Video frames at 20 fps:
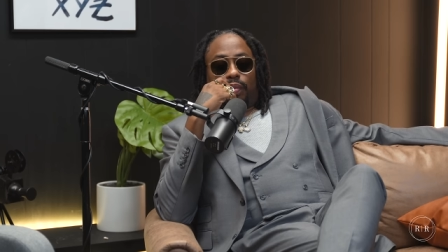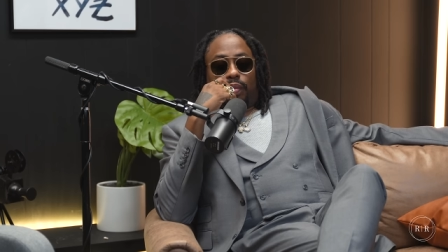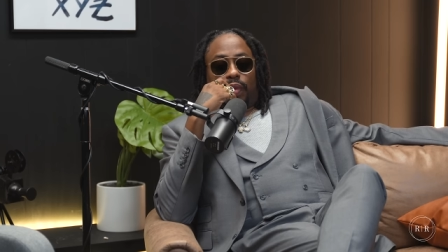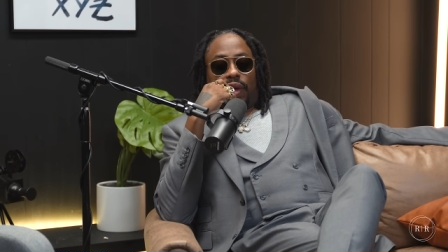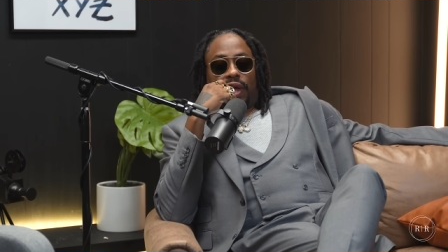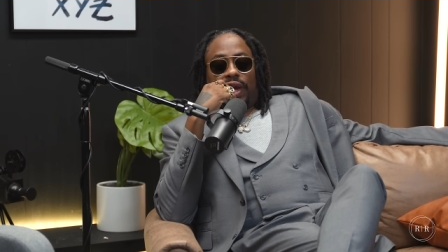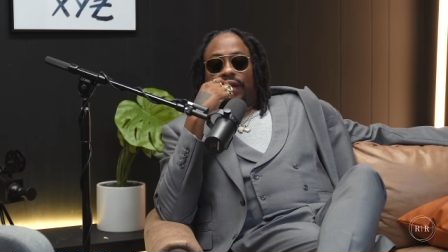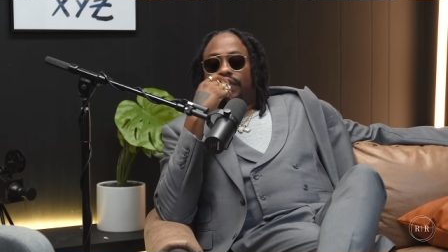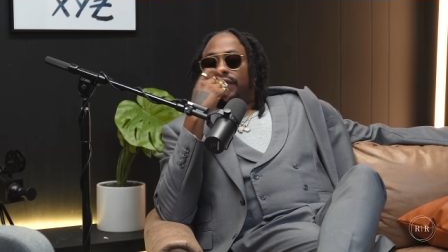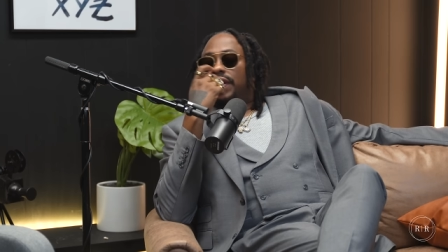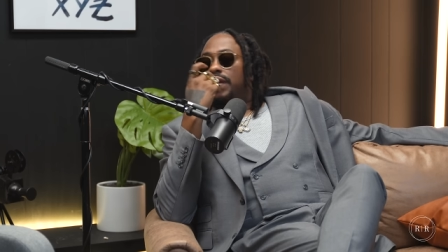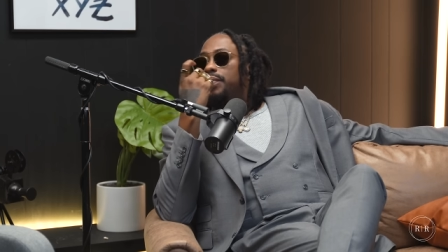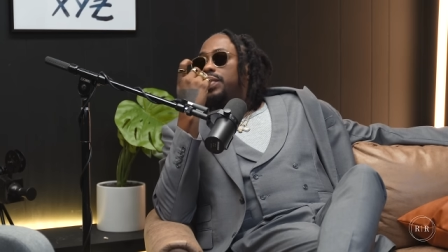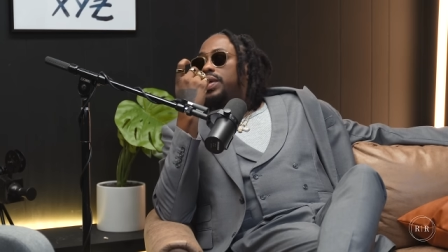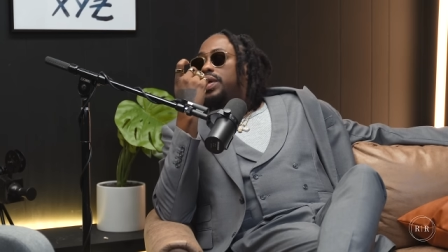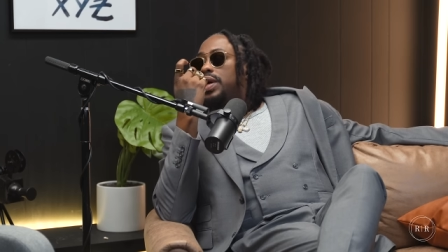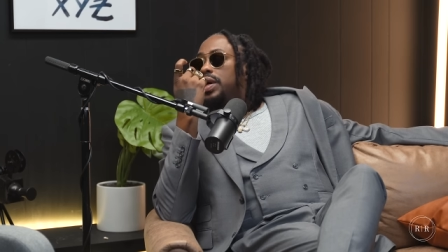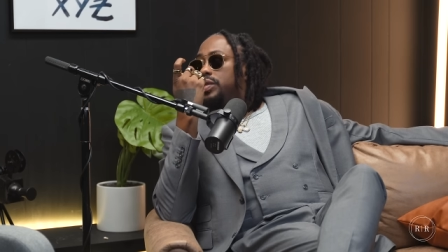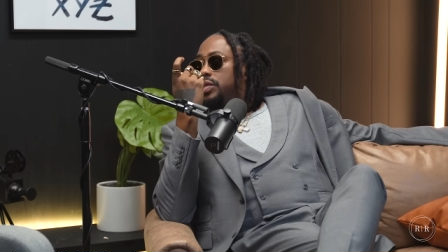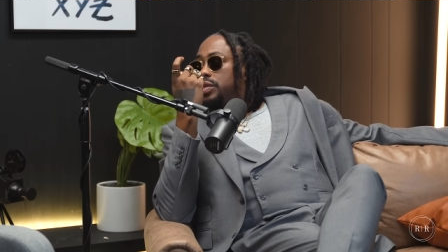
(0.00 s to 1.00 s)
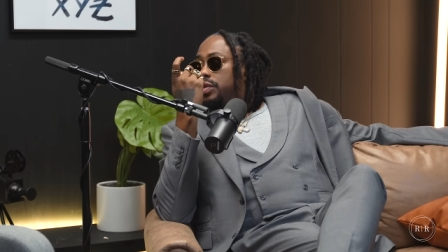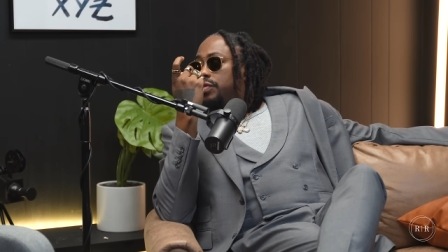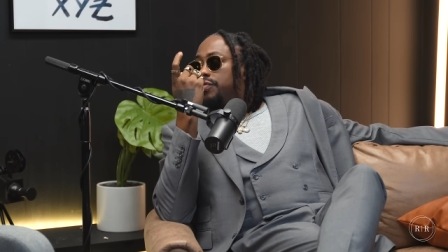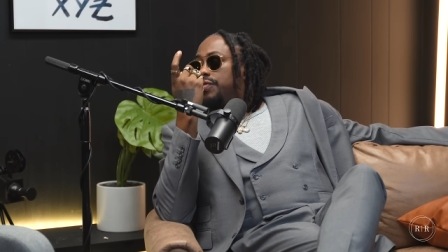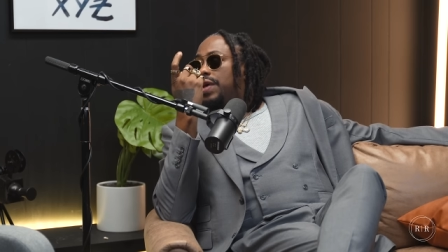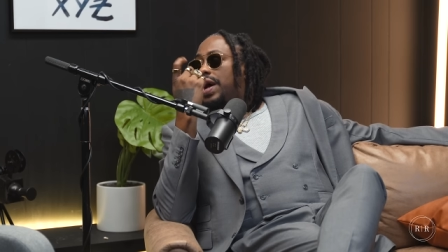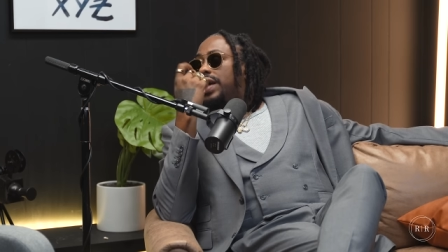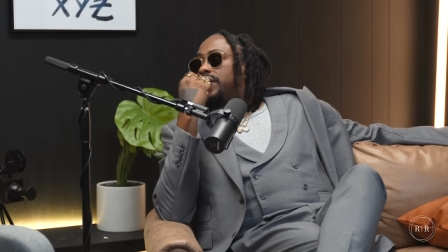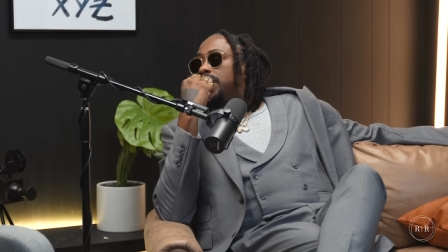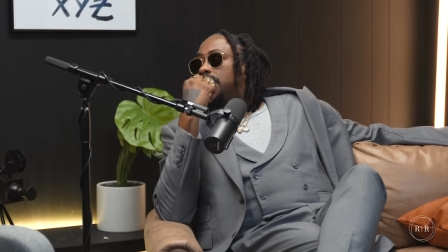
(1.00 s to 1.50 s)
And I think because of the
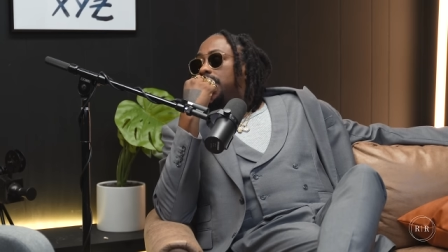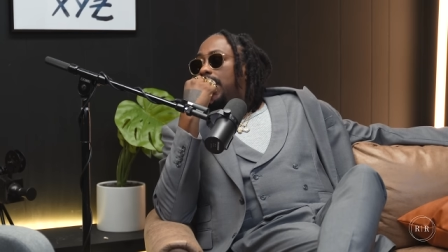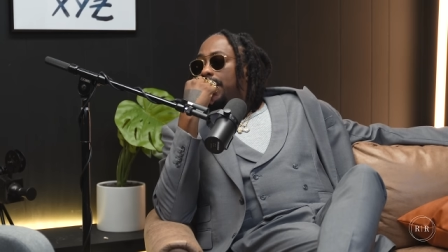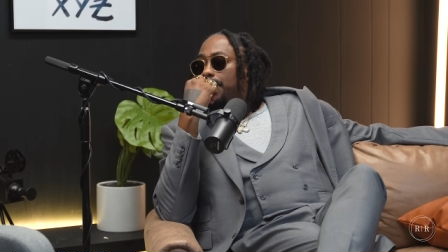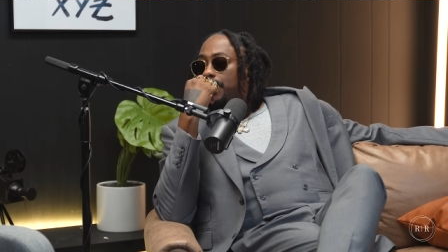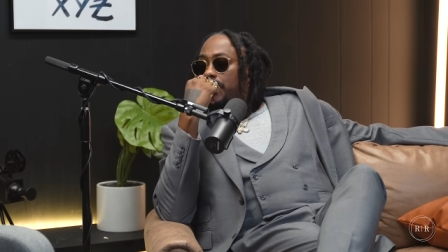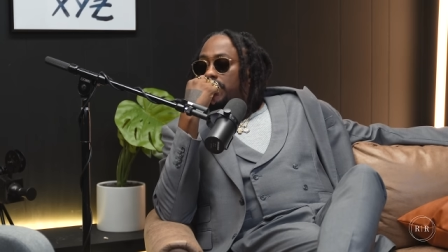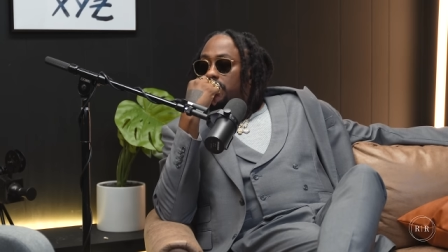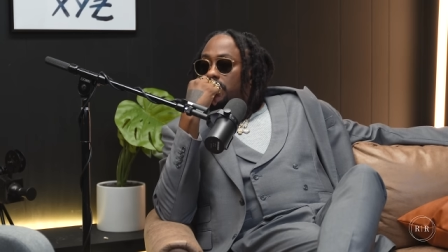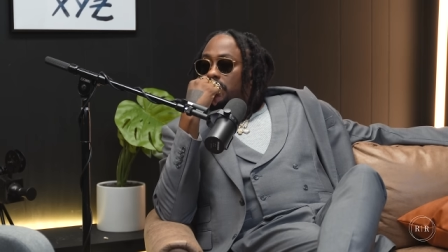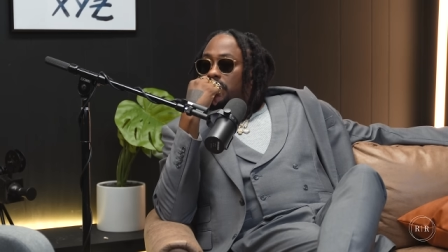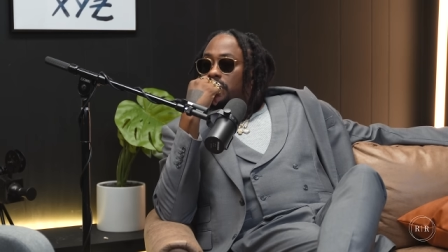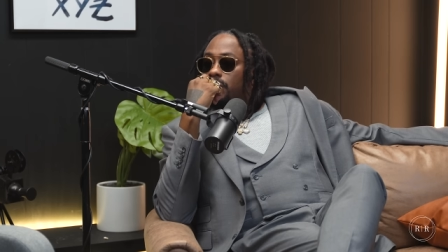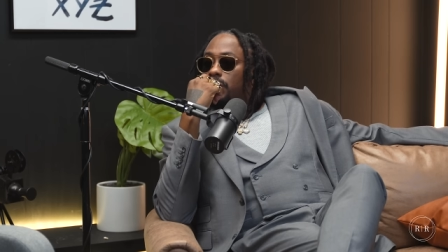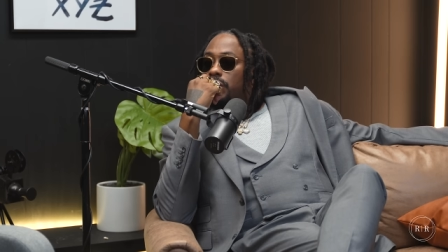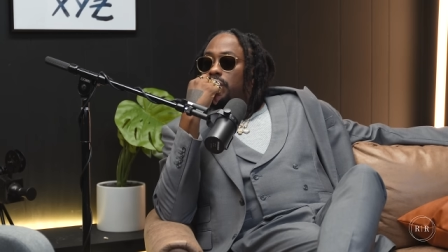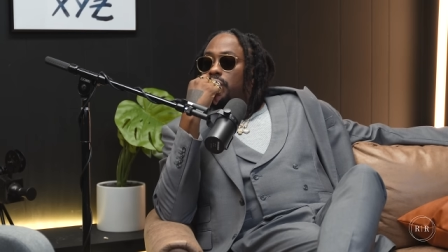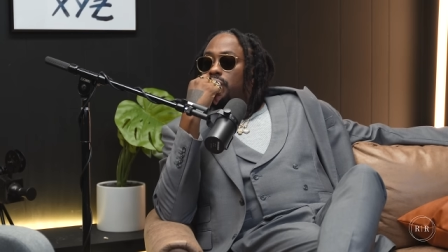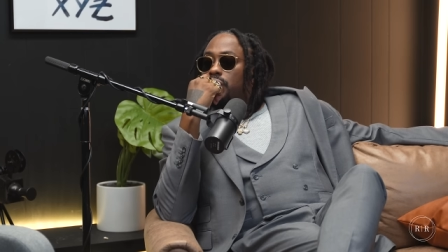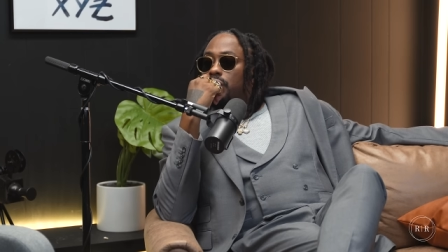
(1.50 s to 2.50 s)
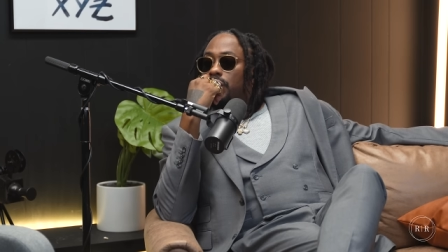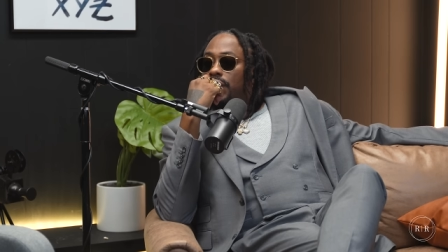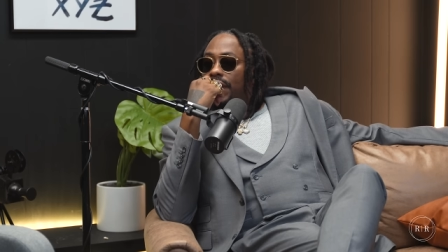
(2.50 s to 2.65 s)
fact that like my son's about to turn